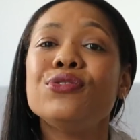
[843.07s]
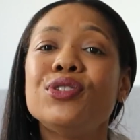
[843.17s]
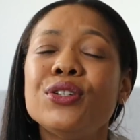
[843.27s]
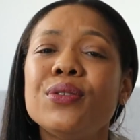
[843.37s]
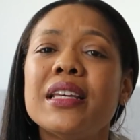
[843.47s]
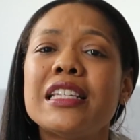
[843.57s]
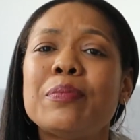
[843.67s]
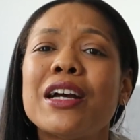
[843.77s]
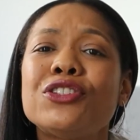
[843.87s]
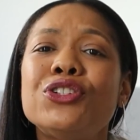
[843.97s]
You do this
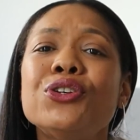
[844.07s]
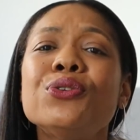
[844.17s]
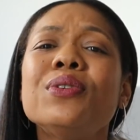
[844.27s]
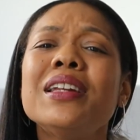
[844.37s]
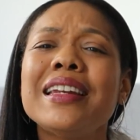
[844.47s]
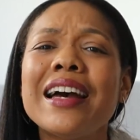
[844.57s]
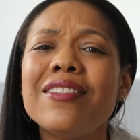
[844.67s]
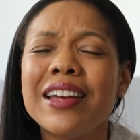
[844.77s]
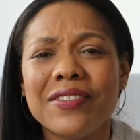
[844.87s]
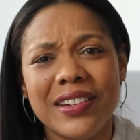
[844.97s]
by tuning
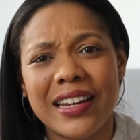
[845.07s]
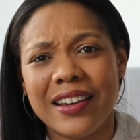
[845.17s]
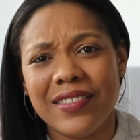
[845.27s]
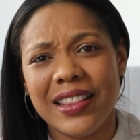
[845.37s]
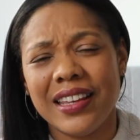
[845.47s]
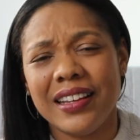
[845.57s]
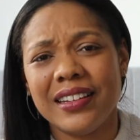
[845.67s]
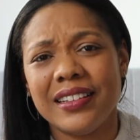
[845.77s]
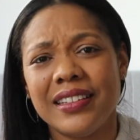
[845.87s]
out every now and then.